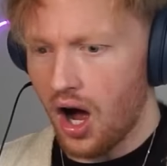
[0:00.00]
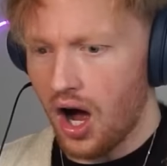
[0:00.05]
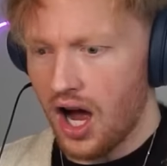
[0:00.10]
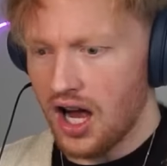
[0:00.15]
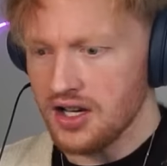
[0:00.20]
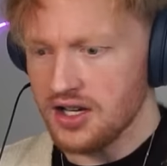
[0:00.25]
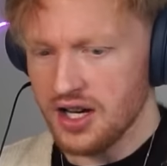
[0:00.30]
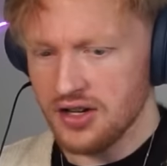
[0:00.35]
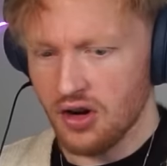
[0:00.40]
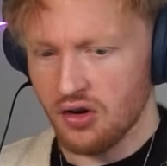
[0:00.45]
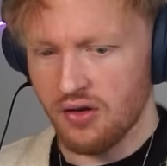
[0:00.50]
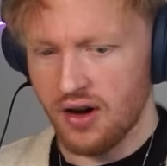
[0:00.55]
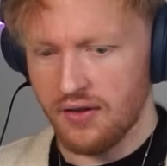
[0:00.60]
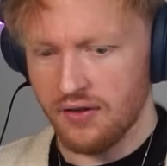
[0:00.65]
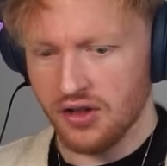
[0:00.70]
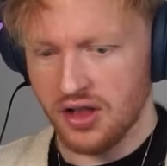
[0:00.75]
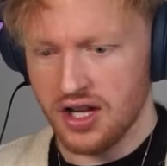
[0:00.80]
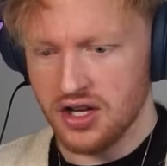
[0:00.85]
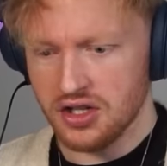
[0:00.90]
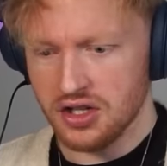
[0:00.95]
I had a
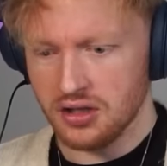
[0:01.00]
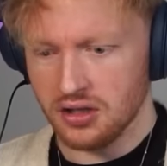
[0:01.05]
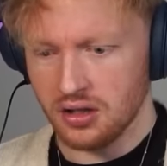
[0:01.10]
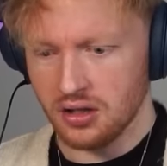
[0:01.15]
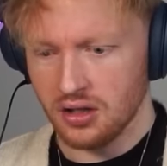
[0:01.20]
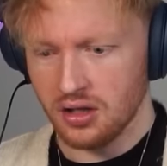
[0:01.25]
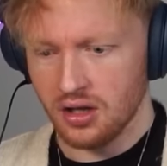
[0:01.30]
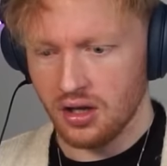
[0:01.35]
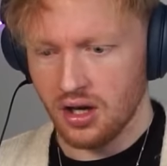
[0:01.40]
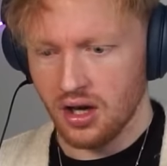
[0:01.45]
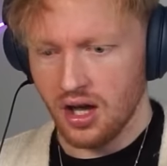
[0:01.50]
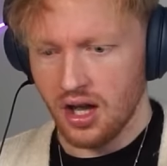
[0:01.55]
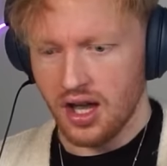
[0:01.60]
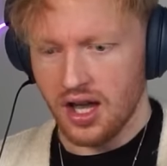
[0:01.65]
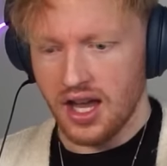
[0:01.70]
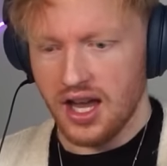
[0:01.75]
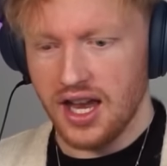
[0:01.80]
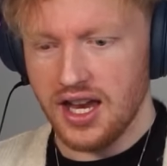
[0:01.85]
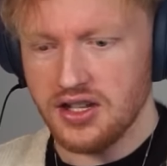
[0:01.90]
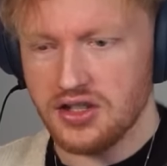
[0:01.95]
revelation.
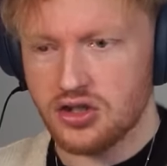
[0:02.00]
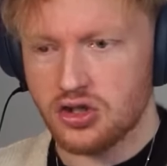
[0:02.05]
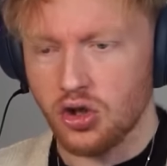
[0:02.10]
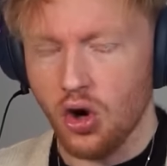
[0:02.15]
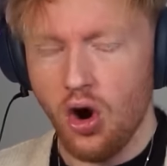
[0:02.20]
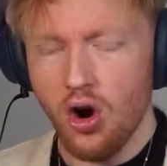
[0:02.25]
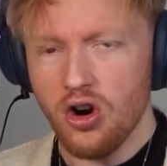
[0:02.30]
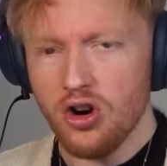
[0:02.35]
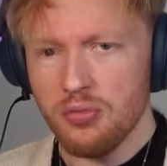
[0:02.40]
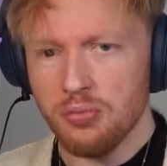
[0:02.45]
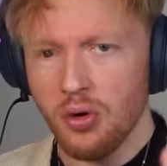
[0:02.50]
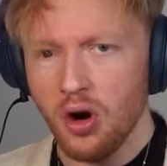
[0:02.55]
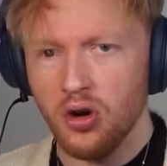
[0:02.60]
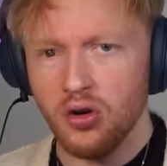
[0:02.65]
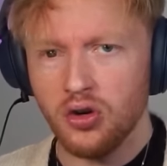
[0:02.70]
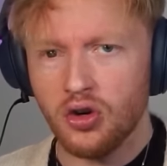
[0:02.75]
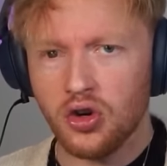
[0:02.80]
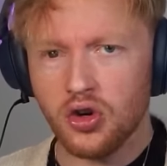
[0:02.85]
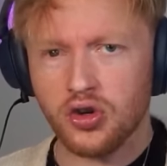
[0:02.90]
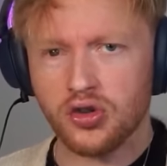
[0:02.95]
Is Doc
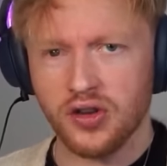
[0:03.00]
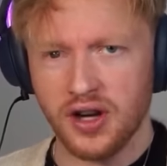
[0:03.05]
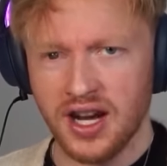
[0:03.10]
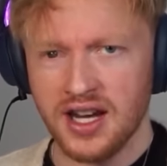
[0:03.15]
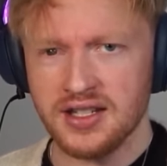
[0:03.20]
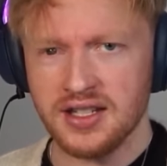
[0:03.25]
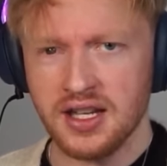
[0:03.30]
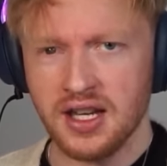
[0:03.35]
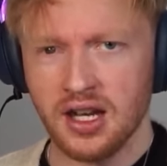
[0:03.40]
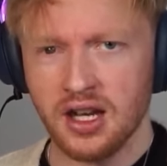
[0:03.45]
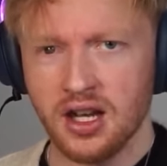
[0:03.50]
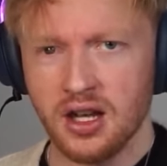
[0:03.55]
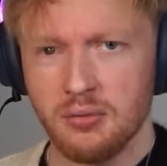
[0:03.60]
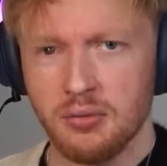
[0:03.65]
Brown crazy